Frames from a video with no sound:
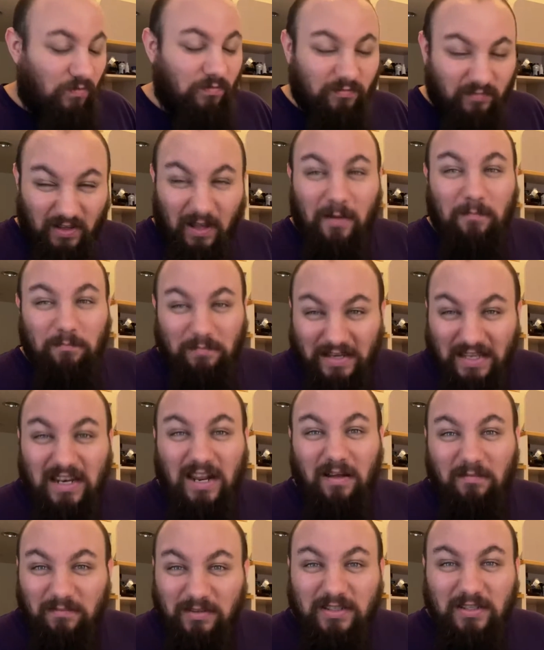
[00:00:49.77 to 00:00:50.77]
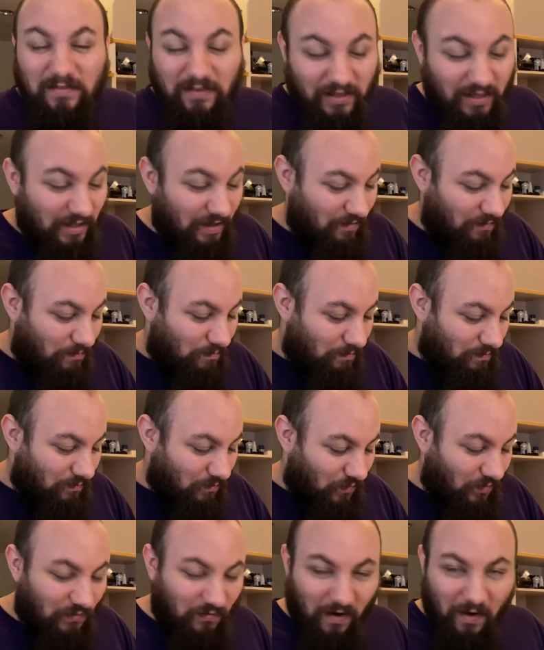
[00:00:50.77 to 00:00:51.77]
got beat up severely
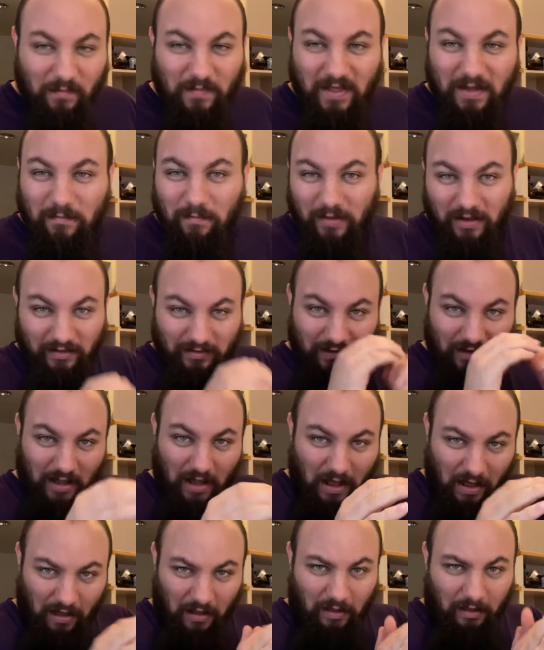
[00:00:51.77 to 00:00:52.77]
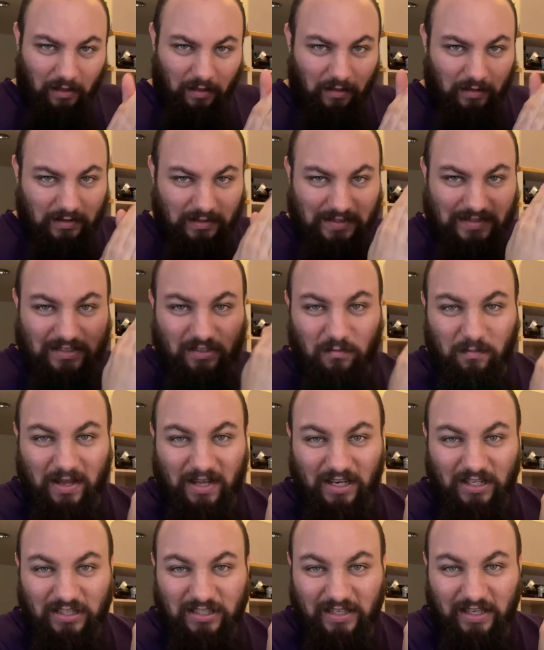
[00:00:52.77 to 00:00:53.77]
from them, but still
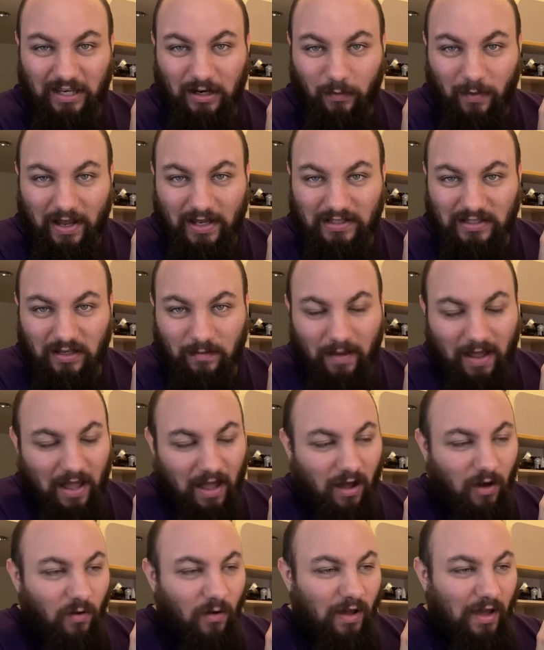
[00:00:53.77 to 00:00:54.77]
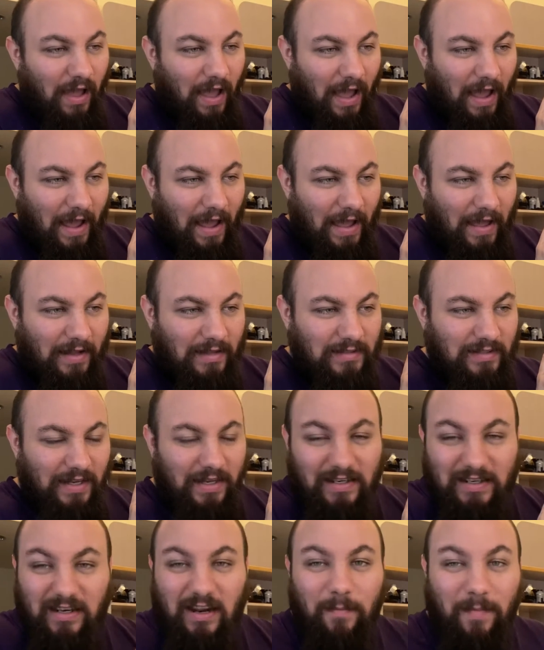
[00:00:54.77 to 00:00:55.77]
managed to get away somehow and
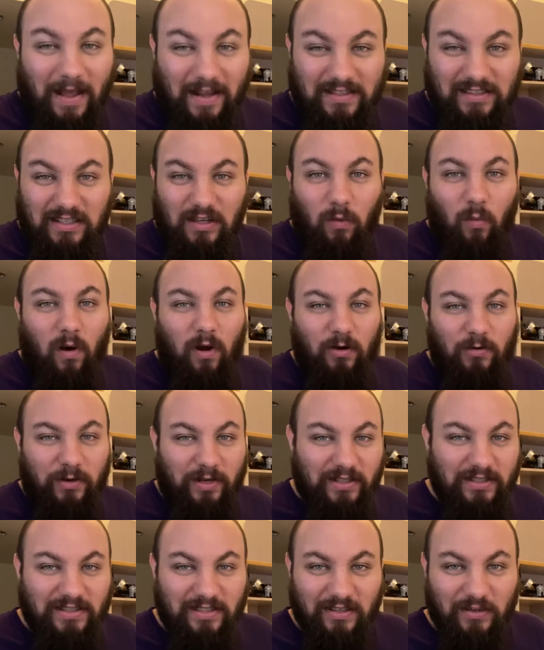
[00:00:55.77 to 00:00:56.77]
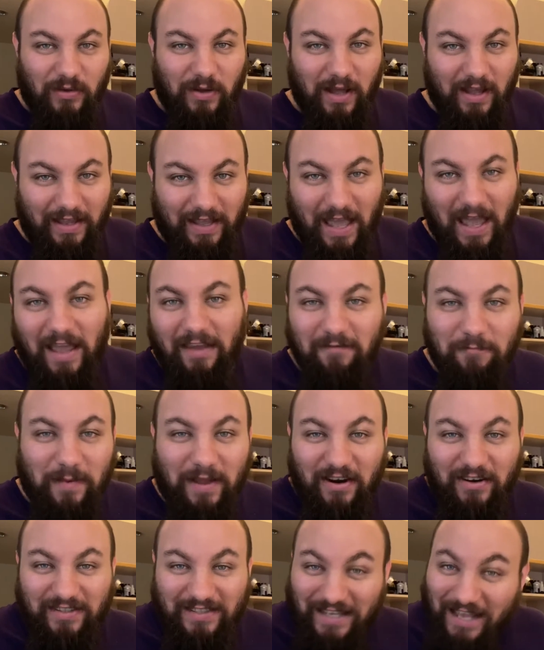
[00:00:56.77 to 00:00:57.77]
ended up accidentally wandering into a cave
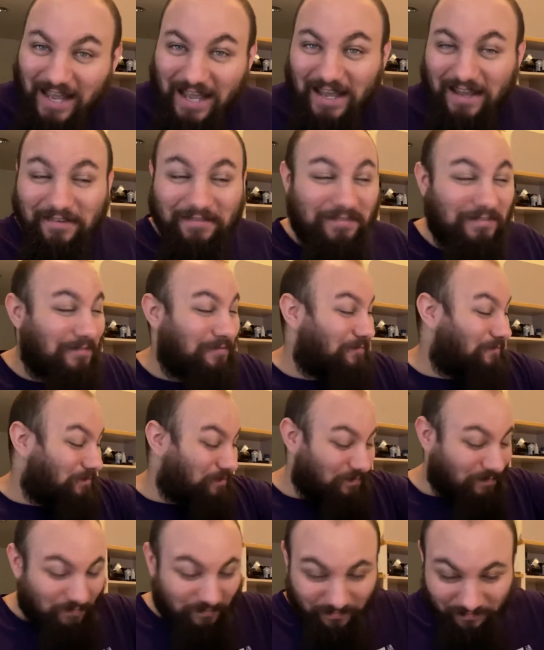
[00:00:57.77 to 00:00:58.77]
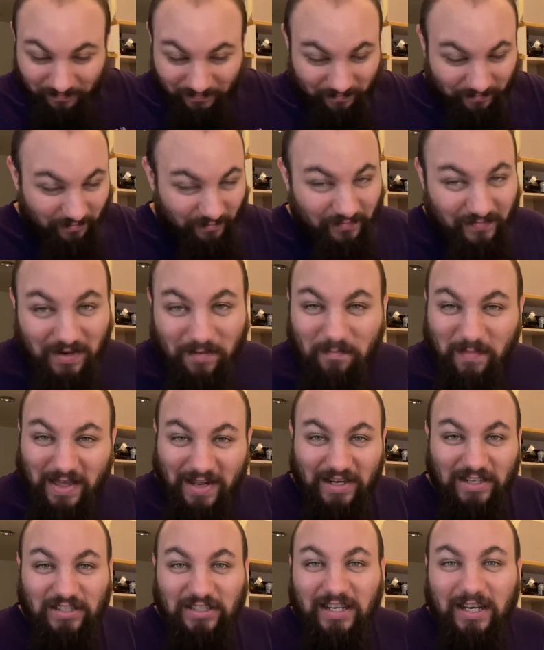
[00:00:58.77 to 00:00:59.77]
bear's cave.
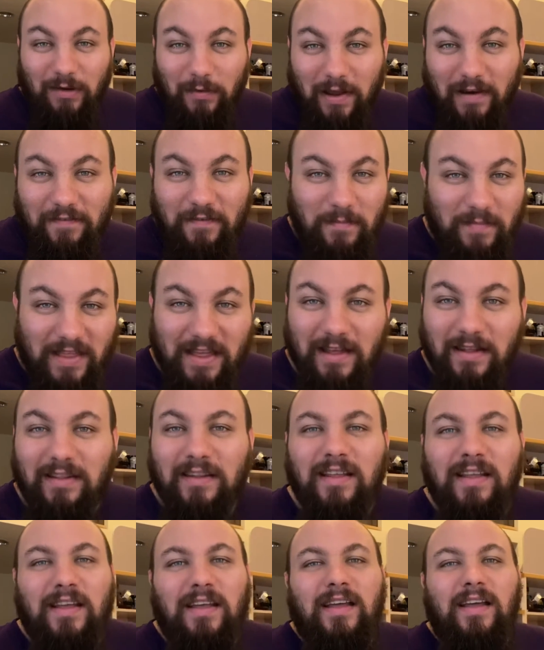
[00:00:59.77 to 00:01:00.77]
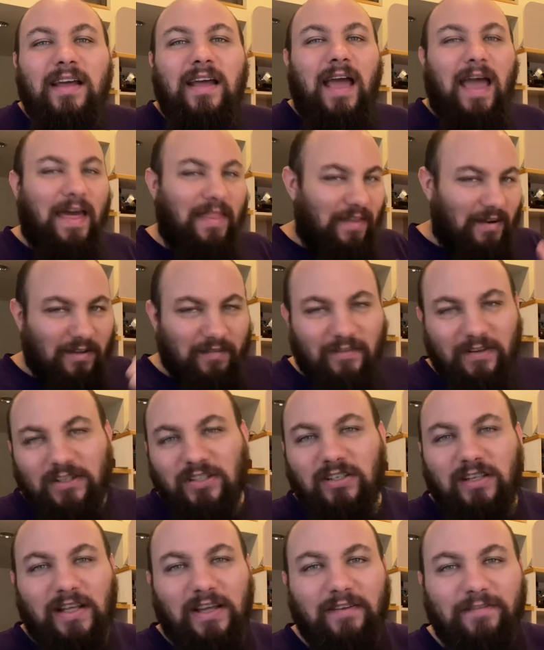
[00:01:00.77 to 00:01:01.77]
Managed to get away from them, and then
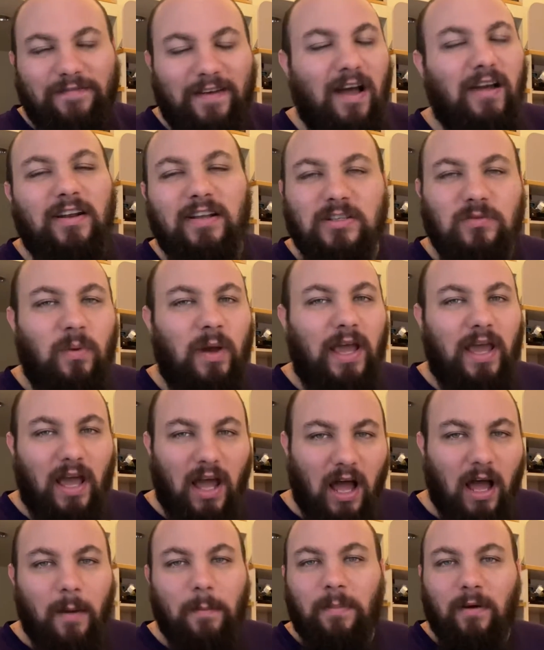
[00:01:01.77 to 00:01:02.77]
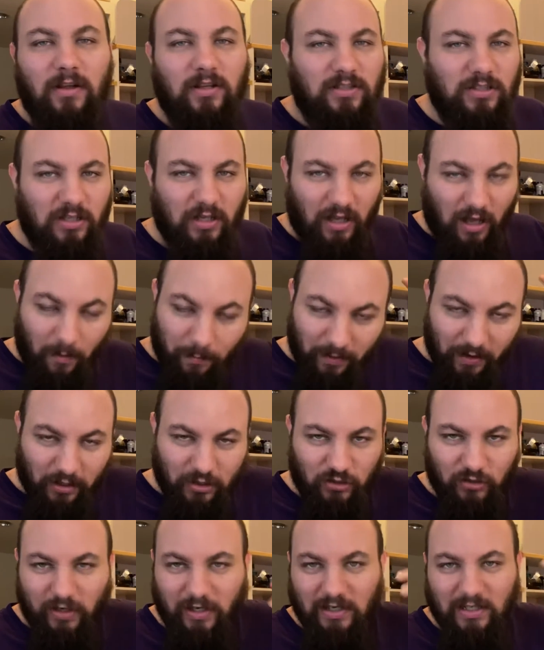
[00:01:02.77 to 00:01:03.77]
eventually found his way up in a
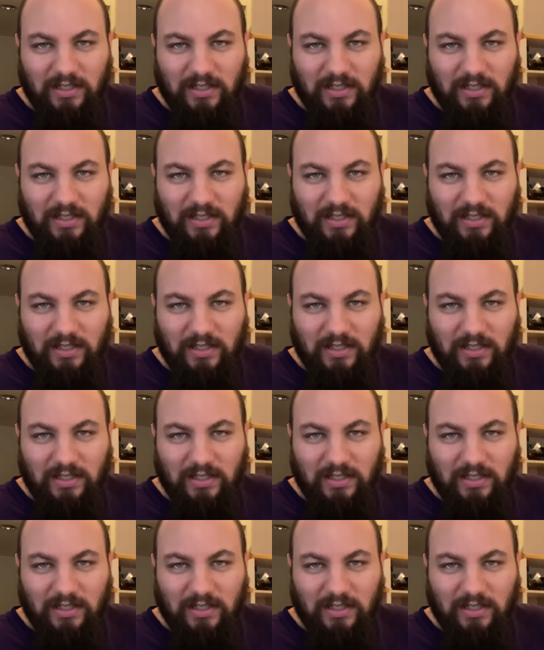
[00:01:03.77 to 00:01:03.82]
tree to